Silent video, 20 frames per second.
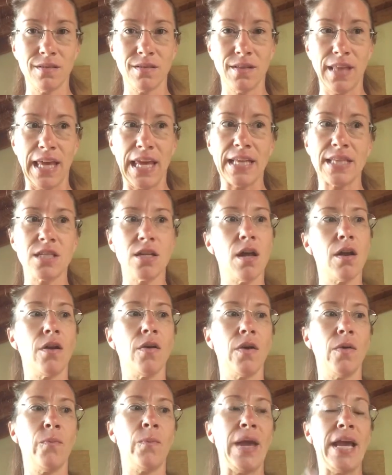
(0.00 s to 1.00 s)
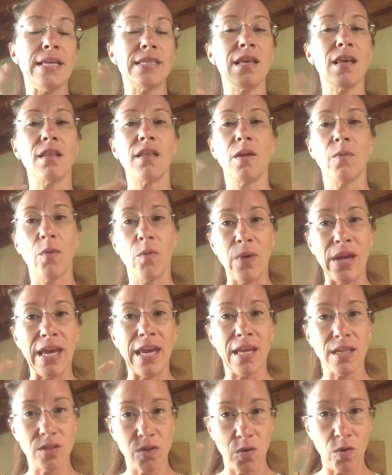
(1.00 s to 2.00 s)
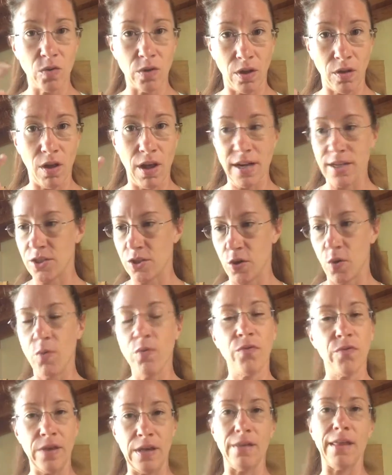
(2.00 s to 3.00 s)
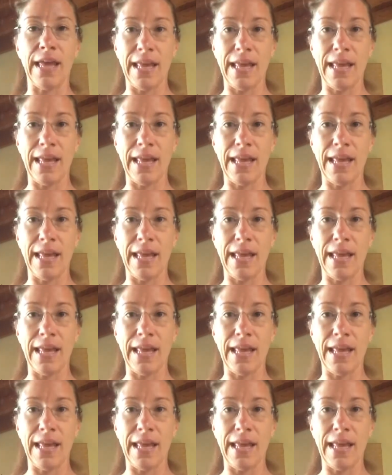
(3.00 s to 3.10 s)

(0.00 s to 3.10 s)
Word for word: Like it's not a, basically what we get told a lot is don't feel